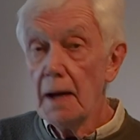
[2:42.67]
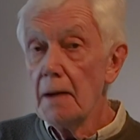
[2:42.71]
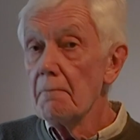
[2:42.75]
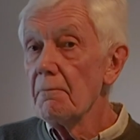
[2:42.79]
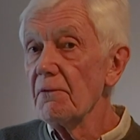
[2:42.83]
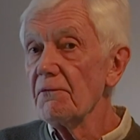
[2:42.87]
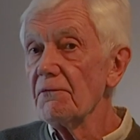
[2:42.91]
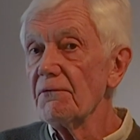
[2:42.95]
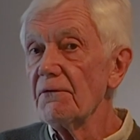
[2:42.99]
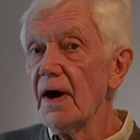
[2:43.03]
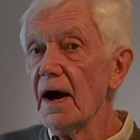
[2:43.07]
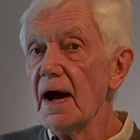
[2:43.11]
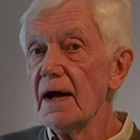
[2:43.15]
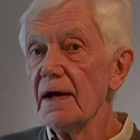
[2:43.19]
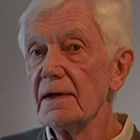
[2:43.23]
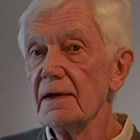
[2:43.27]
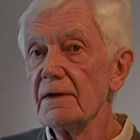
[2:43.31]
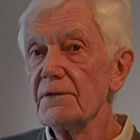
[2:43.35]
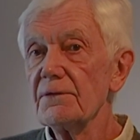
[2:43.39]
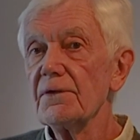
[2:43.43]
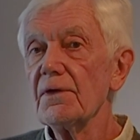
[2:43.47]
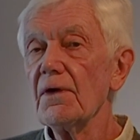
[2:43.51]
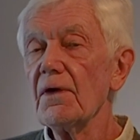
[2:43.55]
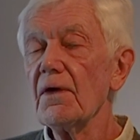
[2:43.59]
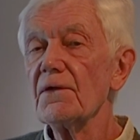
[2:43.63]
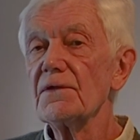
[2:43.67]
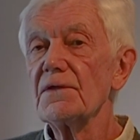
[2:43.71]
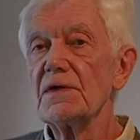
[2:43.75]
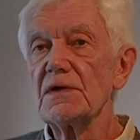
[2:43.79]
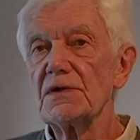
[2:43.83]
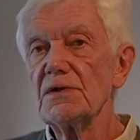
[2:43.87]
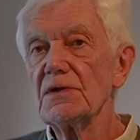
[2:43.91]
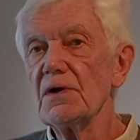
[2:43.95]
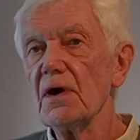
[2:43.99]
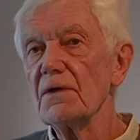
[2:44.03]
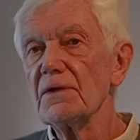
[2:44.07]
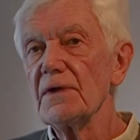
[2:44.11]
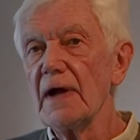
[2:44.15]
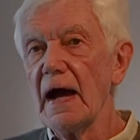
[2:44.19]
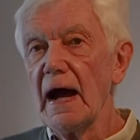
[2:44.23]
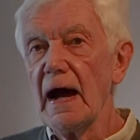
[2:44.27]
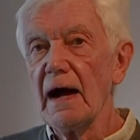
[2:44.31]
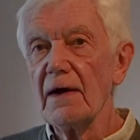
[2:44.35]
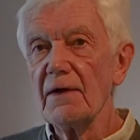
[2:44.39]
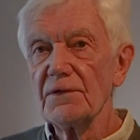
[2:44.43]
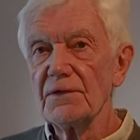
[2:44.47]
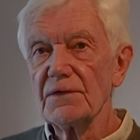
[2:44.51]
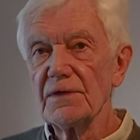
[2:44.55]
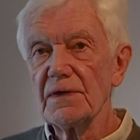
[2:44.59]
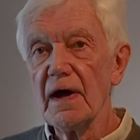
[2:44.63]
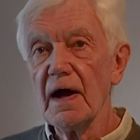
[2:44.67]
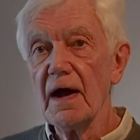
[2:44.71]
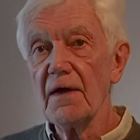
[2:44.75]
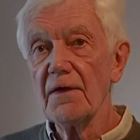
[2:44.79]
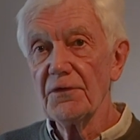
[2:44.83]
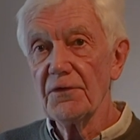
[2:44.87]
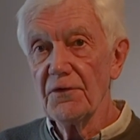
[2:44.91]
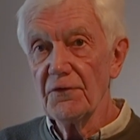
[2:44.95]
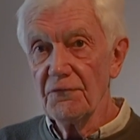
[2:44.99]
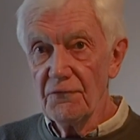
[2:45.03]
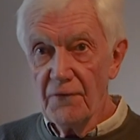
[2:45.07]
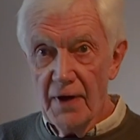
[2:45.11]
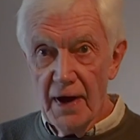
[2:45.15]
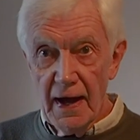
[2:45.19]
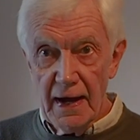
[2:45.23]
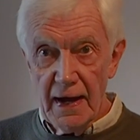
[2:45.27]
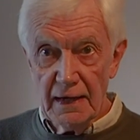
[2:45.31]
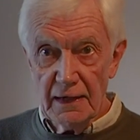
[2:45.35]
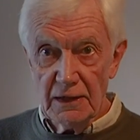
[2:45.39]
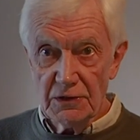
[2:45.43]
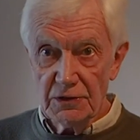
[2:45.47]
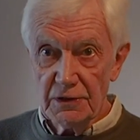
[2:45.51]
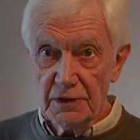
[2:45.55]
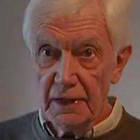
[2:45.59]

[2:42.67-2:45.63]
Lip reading: provided of course it's not outside the range.